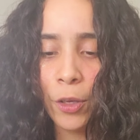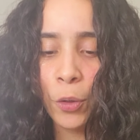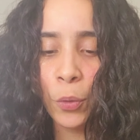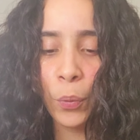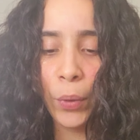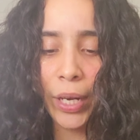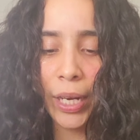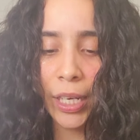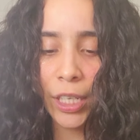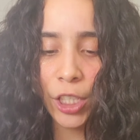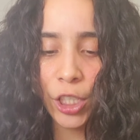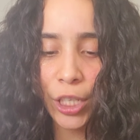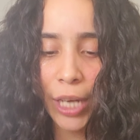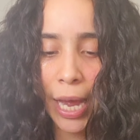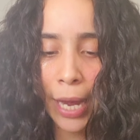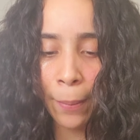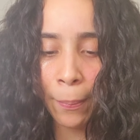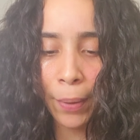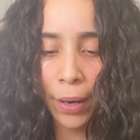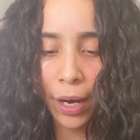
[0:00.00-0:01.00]
you winning a
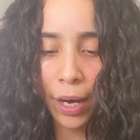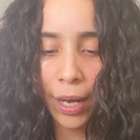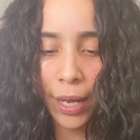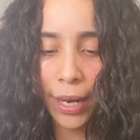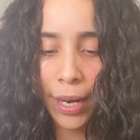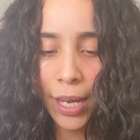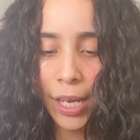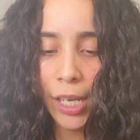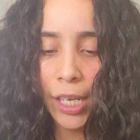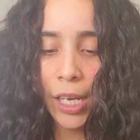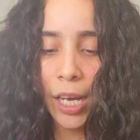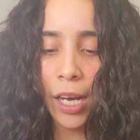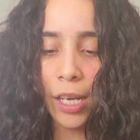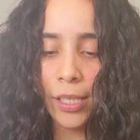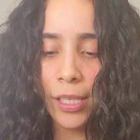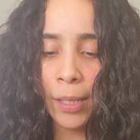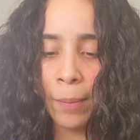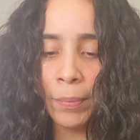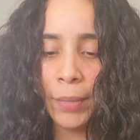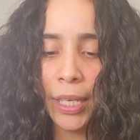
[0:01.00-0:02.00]
jackpot,
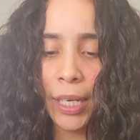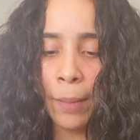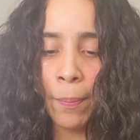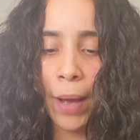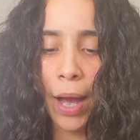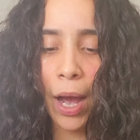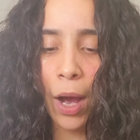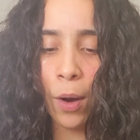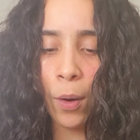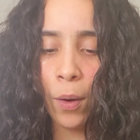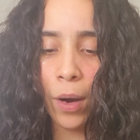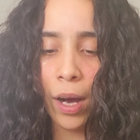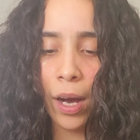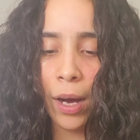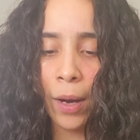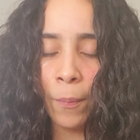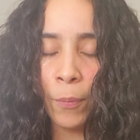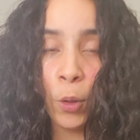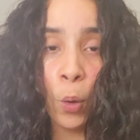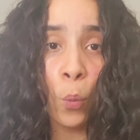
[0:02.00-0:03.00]
something
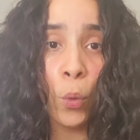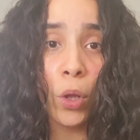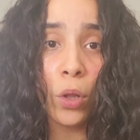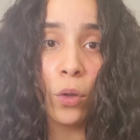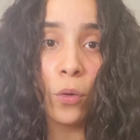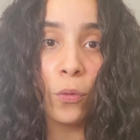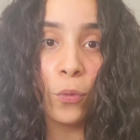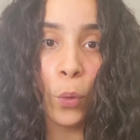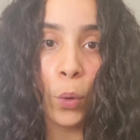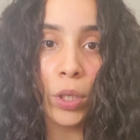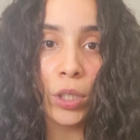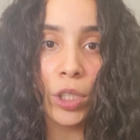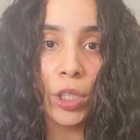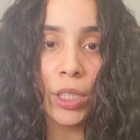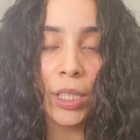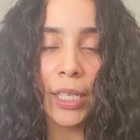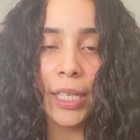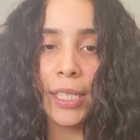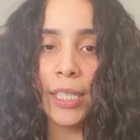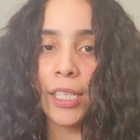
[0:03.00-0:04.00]
about the Wheel of
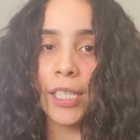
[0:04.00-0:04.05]
Fortune,